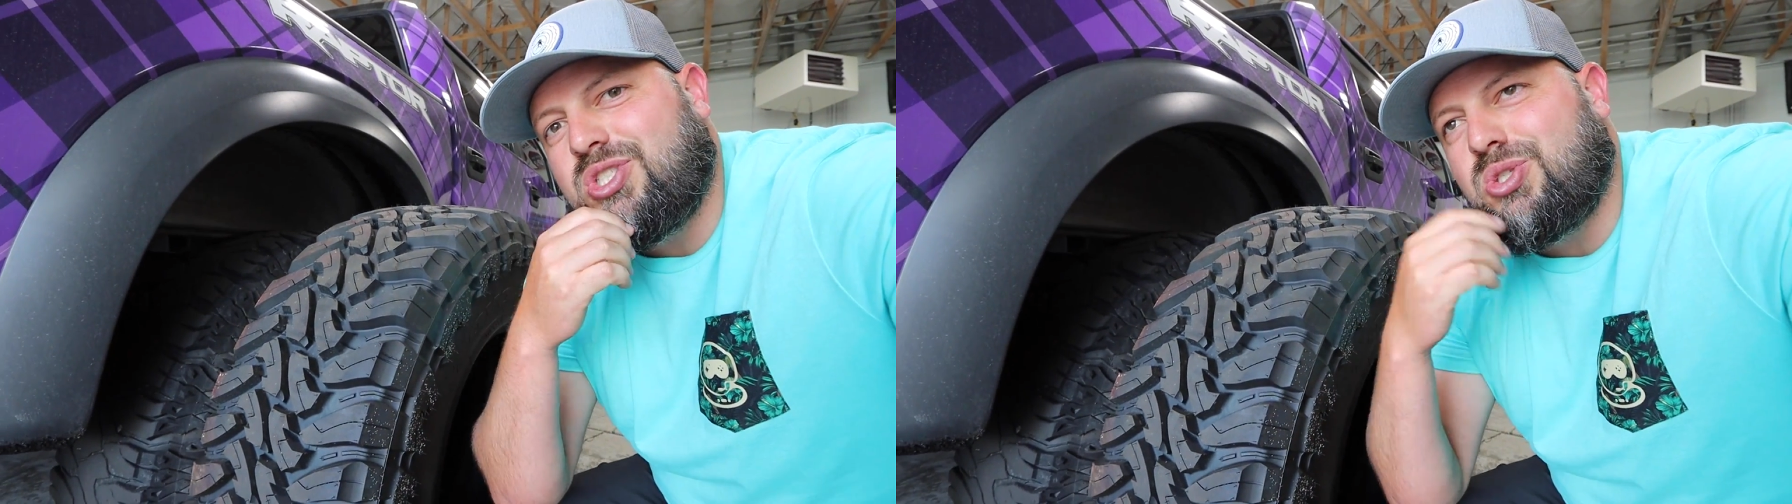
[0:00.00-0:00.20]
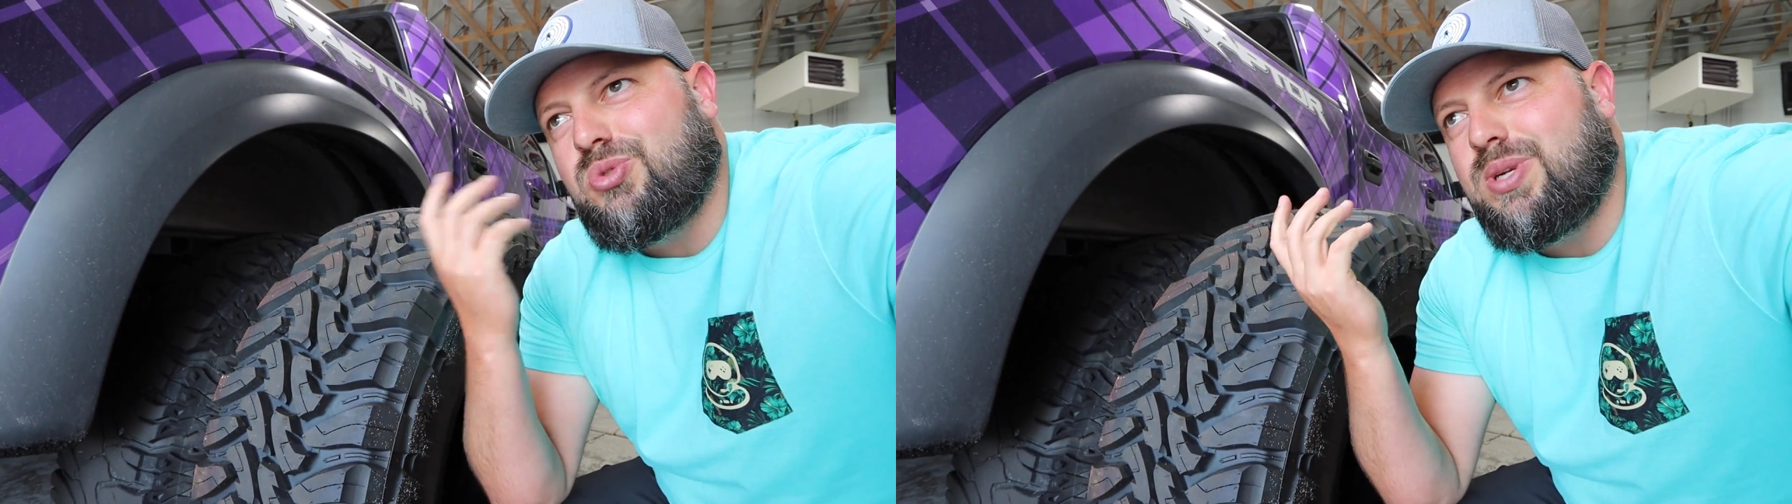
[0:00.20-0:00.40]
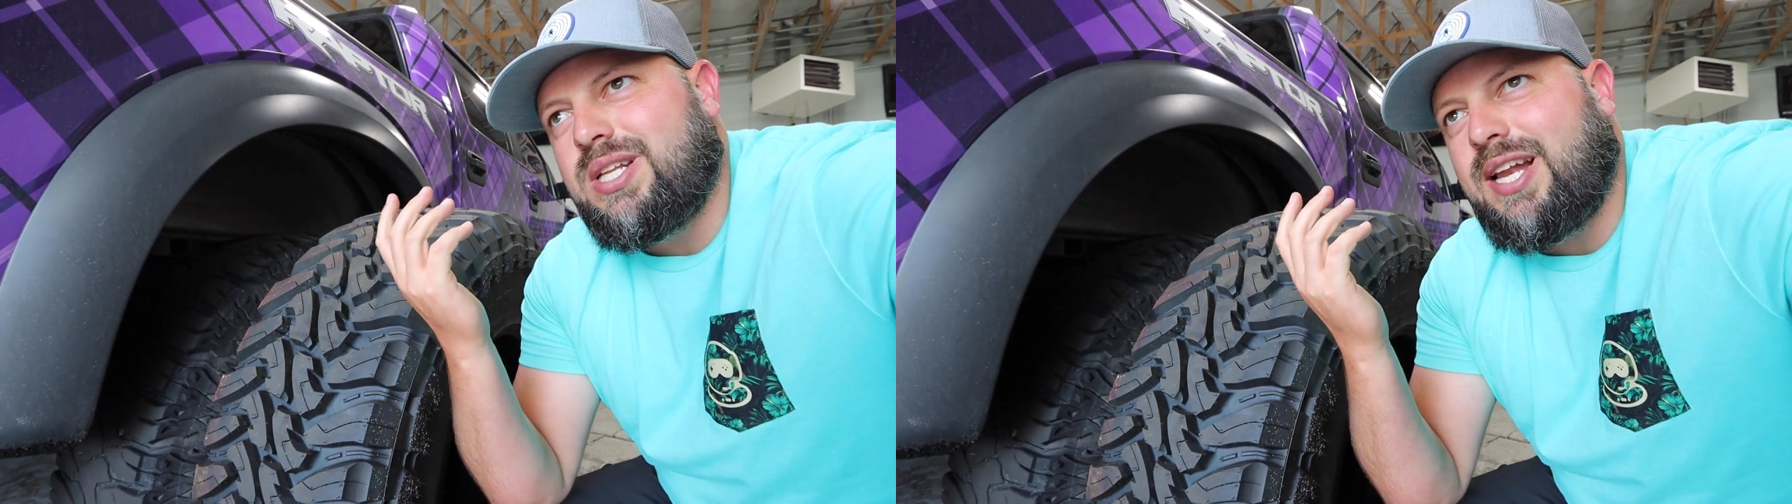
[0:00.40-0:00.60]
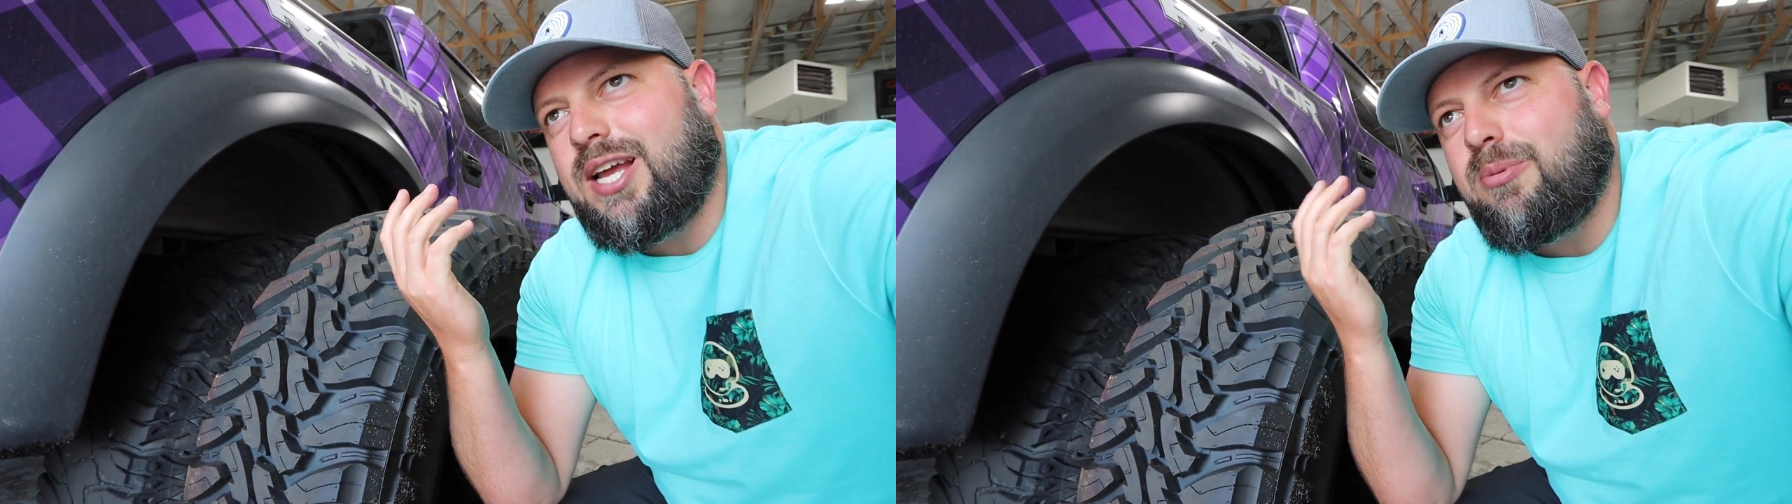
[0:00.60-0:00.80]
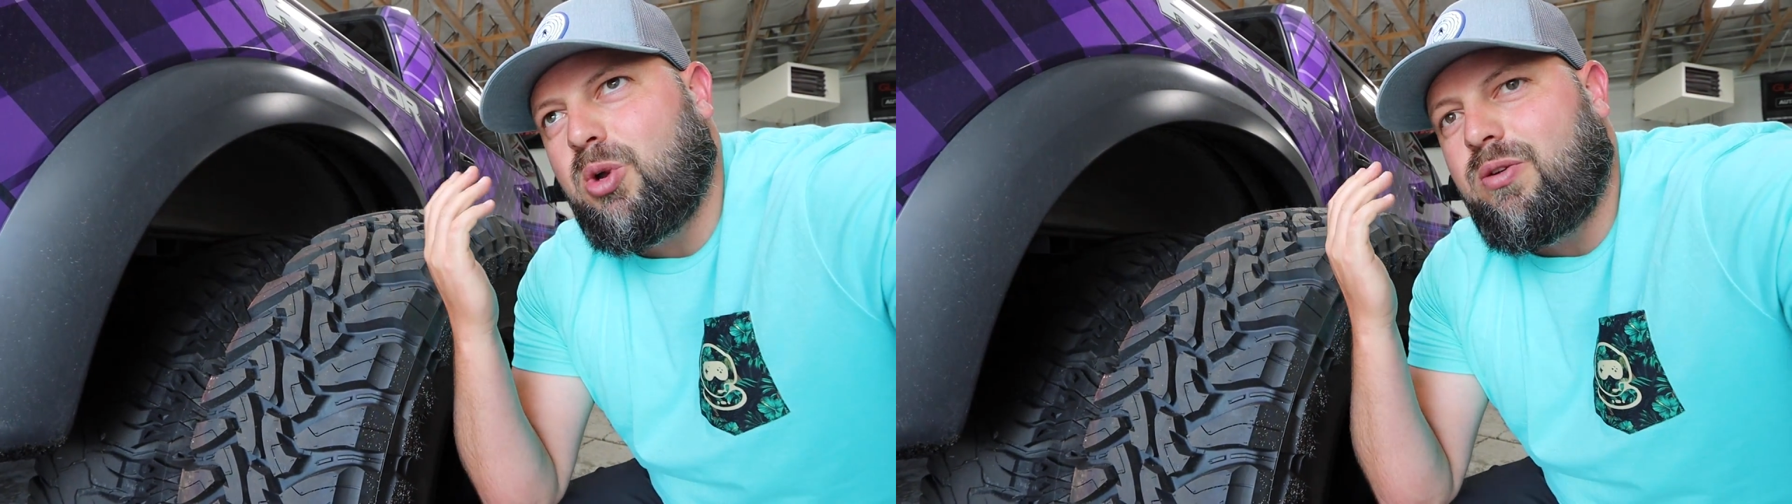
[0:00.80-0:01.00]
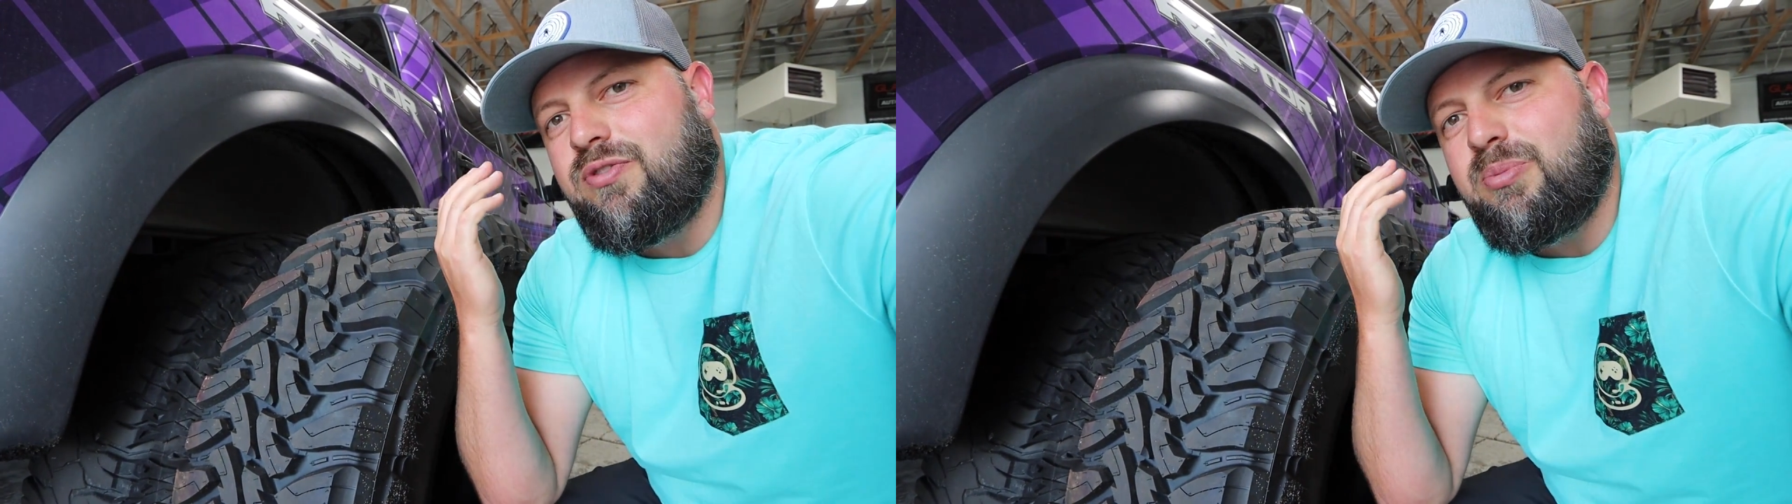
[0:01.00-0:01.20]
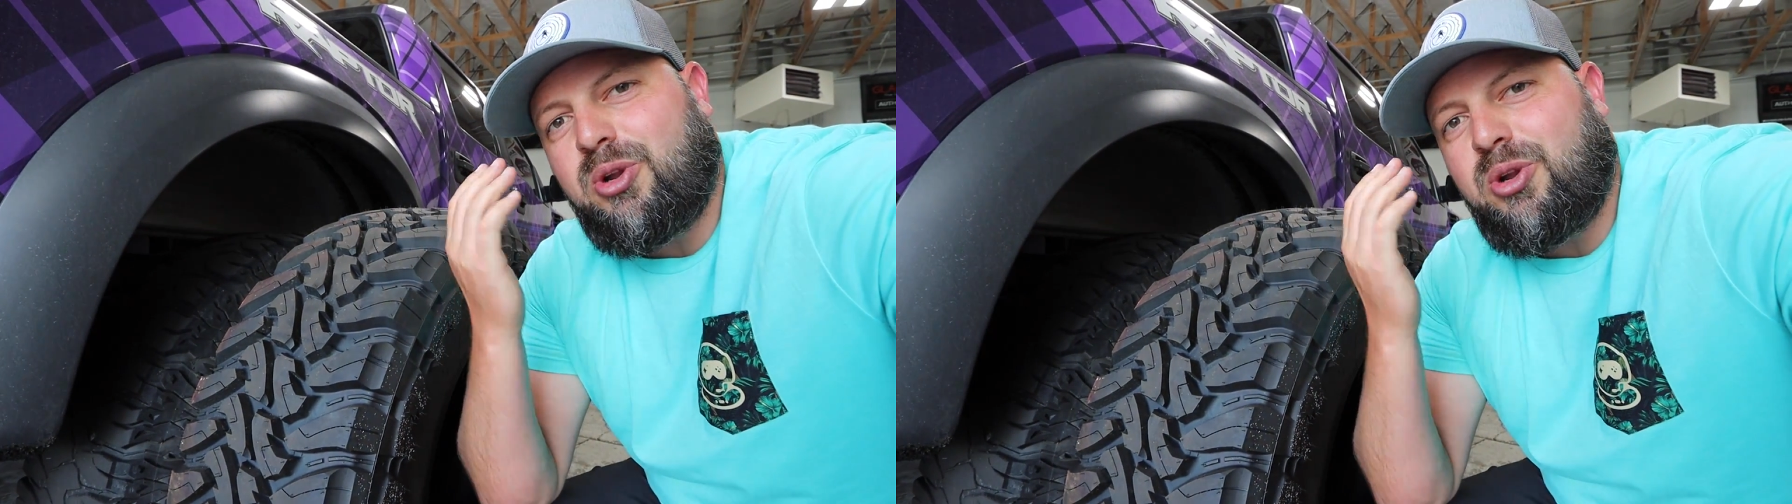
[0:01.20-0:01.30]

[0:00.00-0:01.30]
so it's really like I'm going from